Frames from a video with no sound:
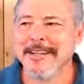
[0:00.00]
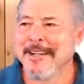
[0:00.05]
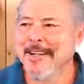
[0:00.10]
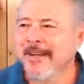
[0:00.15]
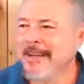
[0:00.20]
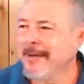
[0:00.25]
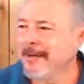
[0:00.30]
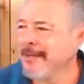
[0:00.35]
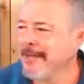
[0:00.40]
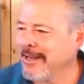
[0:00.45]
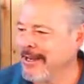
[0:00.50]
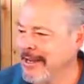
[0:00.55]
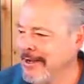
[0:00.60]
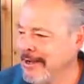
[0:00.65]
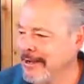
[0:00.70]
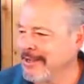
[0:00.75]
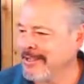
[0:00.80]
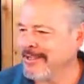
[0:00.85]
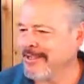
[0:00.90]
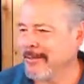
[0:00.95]
And I
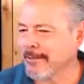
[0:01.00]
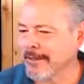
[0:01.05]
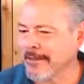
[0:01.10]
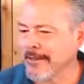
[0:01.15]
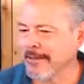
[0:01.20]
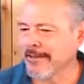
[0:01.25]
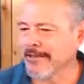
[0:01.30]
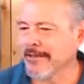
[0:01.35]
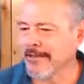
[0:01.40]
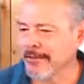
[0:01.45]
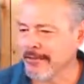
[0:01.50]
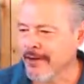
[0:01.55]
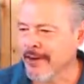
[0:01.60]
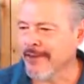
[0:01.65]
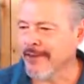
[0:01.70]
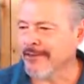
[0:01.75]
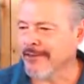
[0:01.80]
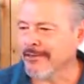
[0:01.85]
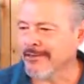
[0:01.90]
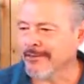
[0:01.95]
know I did something else:
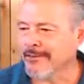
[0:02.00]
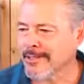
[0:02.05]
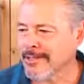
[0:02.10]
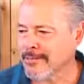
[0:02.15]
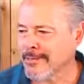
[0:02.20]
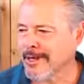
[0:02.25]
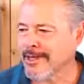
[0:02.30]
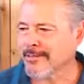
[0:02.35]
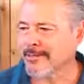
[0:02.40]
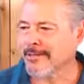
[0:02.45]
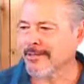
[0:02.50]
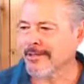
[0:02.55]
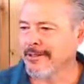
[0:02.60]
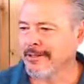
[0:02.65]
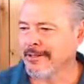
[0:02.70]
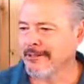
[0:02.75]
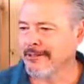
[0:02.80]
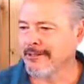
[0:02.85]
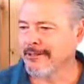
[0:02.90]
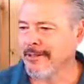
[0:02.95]
lacrosse, smash
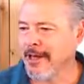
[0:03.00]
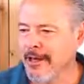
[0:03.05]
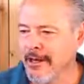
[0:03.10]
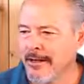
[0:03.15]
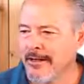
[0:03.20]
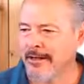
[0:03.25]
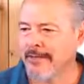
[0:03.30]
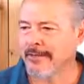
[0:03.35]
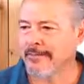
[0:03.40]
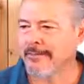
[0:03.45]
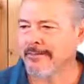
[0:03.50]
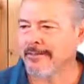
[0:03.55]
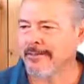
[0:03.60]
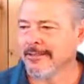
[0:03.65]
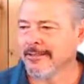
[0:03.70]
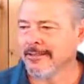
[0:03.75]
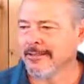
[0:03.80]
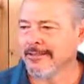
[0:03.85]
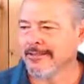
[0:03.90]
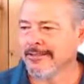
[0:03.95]
ball, hockey,
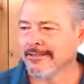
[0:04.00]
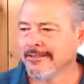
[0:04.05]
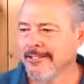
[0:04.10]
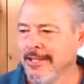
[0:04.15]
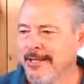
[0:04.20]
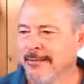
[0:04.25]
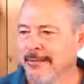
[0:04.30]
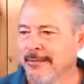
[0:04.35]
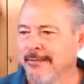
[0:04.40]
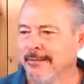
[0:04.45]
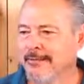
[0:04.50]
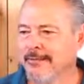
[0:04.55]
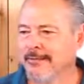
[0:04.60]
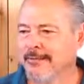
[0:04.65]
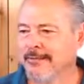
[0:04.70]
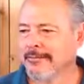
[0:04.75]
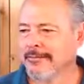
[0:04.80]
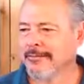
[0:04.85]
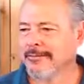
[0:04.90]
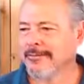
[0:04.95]
t-ball,
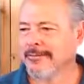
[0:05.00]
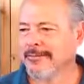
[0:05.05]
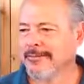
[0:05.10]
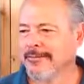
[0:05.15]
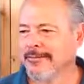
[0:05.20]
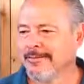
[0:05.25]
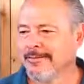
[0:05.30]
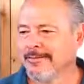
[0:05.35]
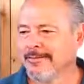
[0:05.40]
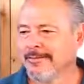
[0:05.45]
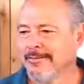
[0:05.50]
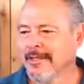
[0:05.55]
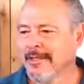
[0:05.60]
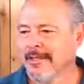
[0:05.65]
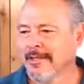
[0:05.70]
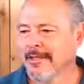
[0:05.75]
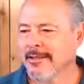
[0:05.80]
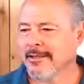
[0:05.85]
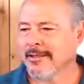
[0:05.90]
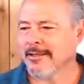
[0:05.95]

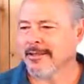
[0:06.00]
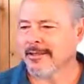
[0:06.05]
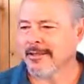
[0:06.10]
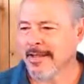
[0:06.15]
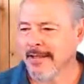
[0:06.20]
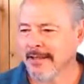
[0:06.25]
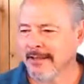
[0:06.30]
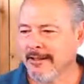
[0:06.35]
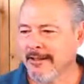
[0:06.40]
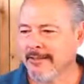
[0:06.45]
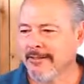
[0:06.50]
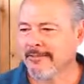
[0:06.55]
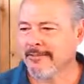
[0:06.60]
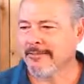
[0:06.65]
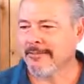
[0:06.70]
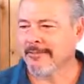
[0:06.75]
slackline,